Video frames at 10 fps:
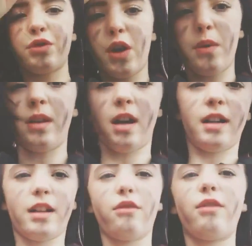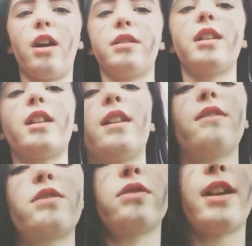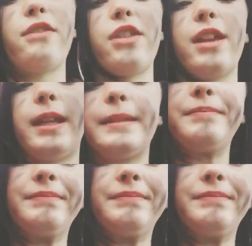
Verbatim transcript: we're just going like around in the gift store and everything.